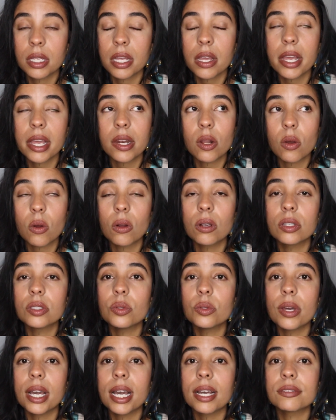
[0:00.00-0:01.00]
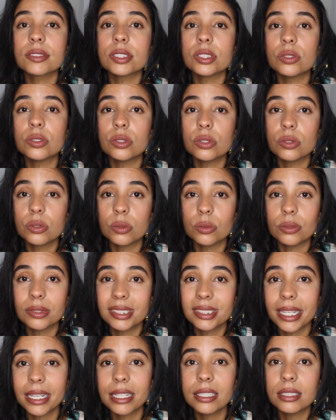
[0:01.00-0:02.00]
And all you have to do
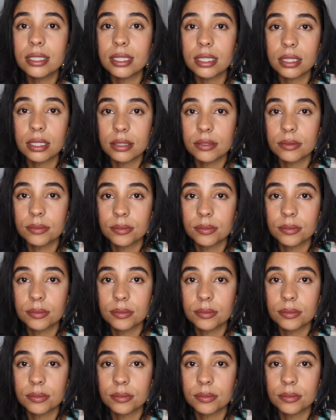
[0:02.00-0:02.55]
daily